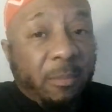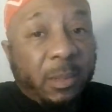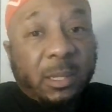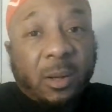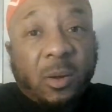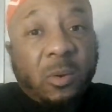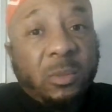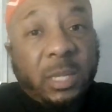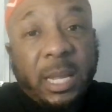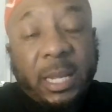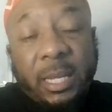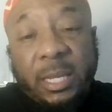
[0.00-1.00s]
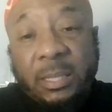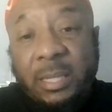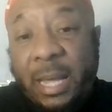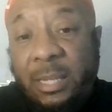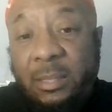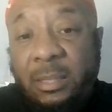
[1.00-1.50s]
But the whole thing is,
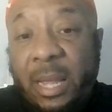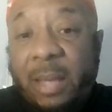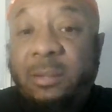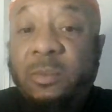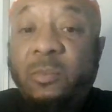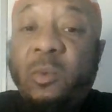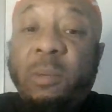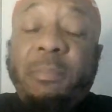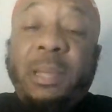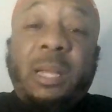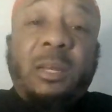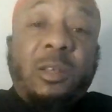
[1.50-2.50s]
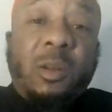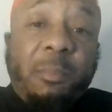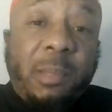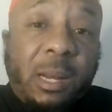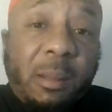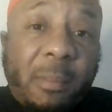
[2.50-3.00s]
that's would be a little
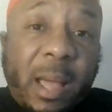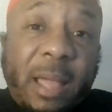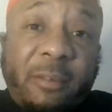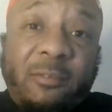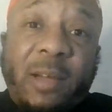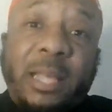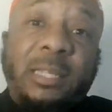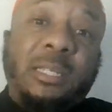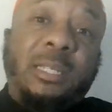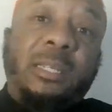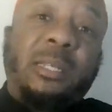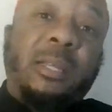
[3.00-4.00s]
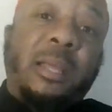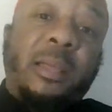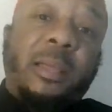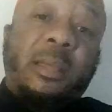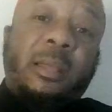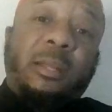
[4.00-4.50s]
bit of my advice to
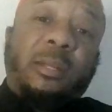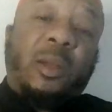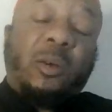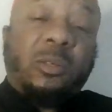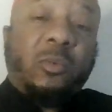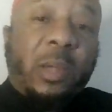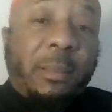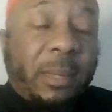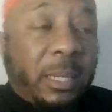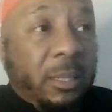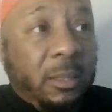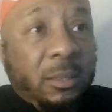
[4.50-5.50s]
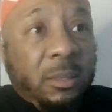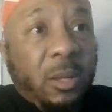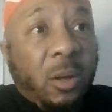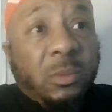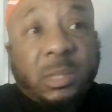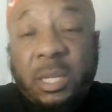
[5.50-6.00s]
those women,
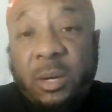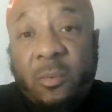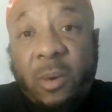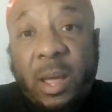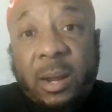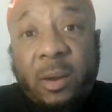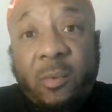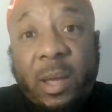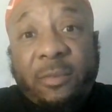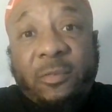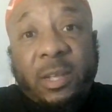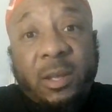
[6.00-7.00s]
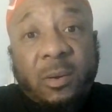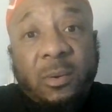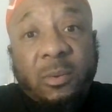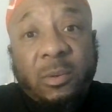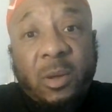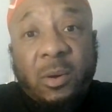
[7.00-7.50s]
don't sit around and wait for
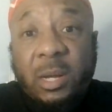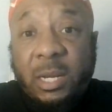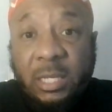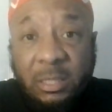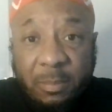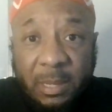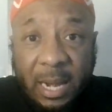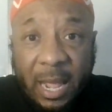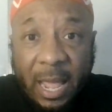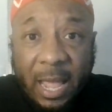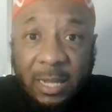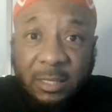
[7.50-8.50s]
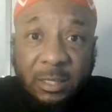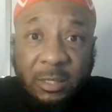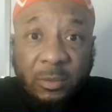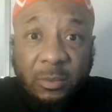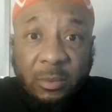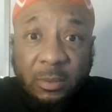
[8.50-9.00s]
your husband to ask
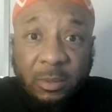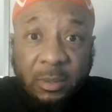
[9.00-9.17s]
you.